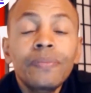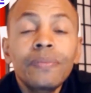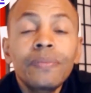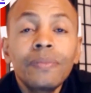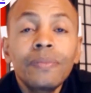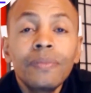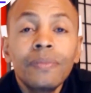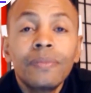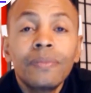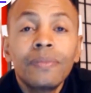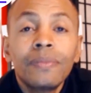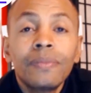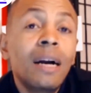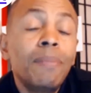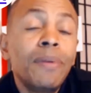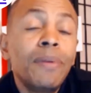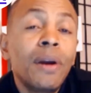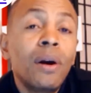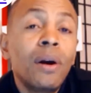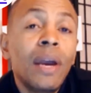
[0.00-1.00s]
When you're setting
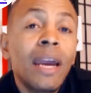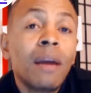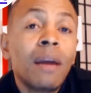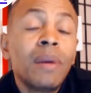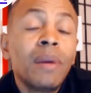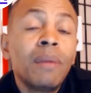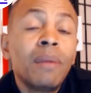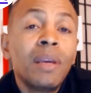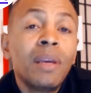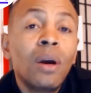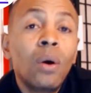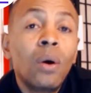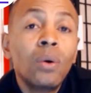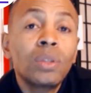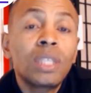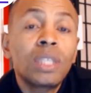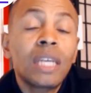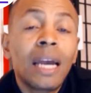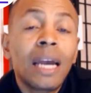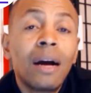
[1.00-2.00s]
up your Airbnb
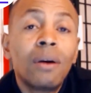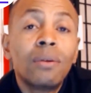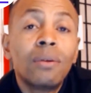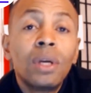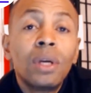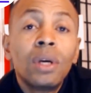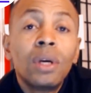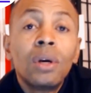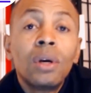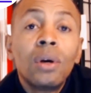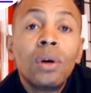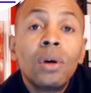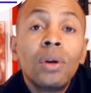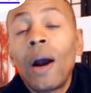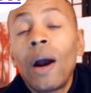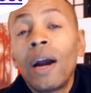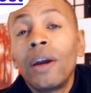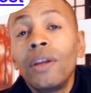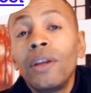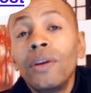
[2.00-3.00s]
host account, they're going to
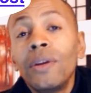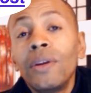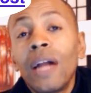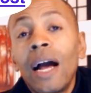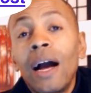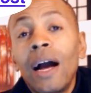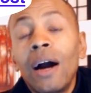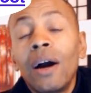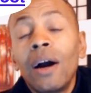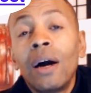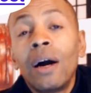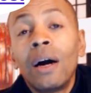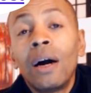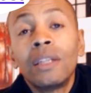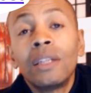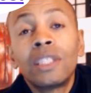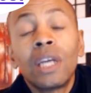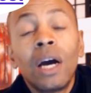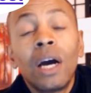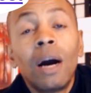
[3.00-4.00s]
require you to
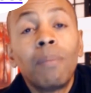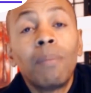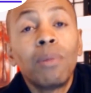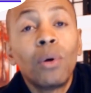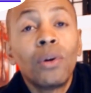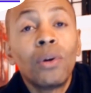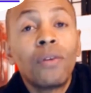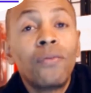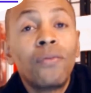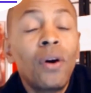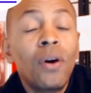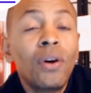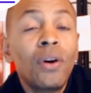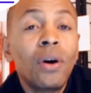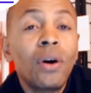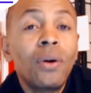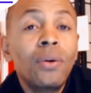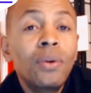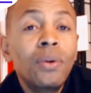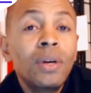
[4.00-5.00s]
upload a
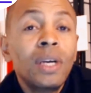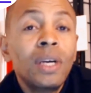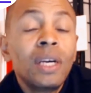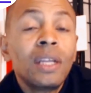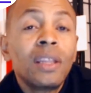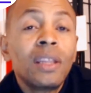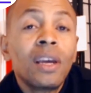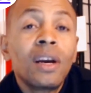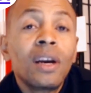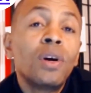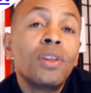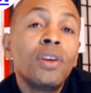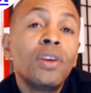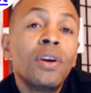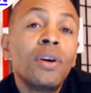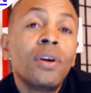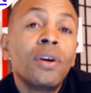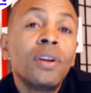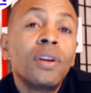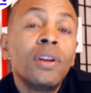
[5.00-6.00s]
photo. They're going to want
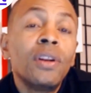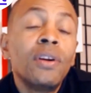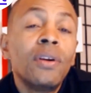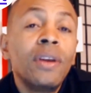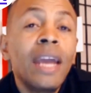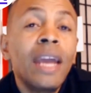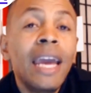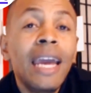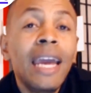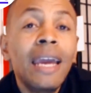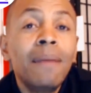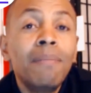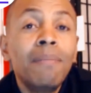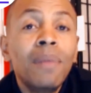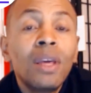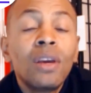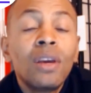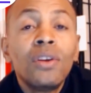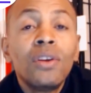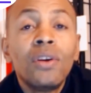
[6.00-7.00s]
your
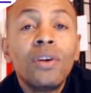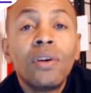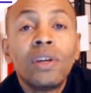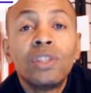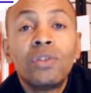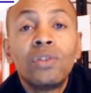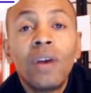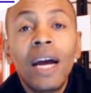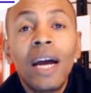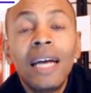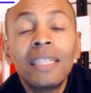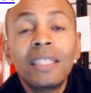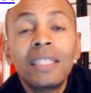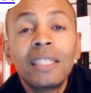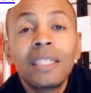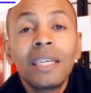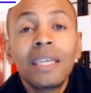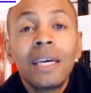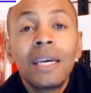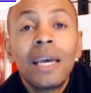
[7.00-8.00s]
name, your
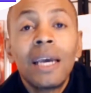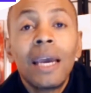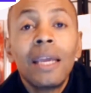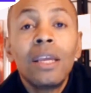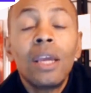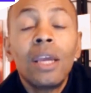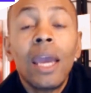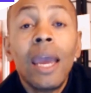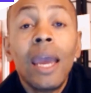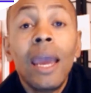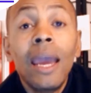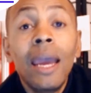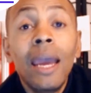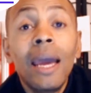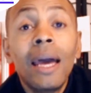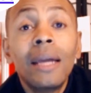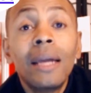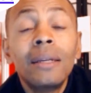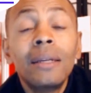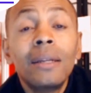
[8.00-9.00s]
address,
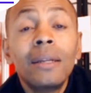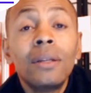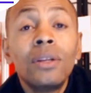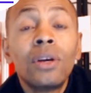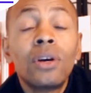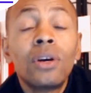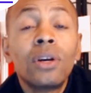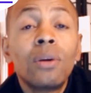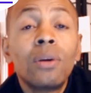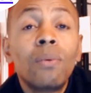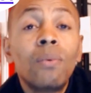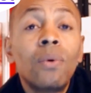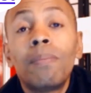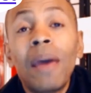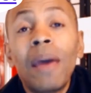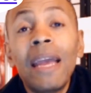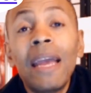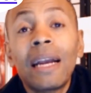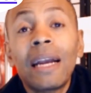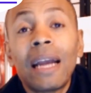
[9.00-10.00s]
and your
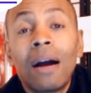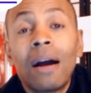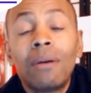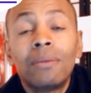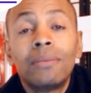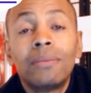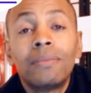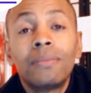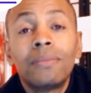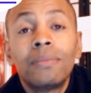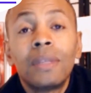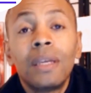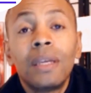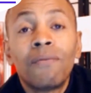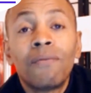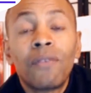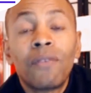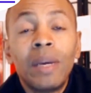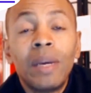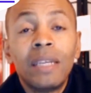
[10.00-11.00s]
bank account
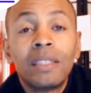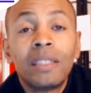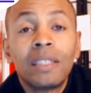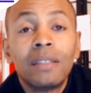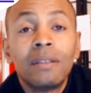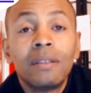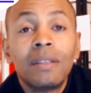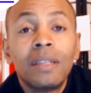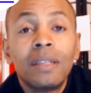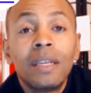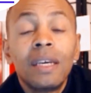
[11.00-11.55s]
information.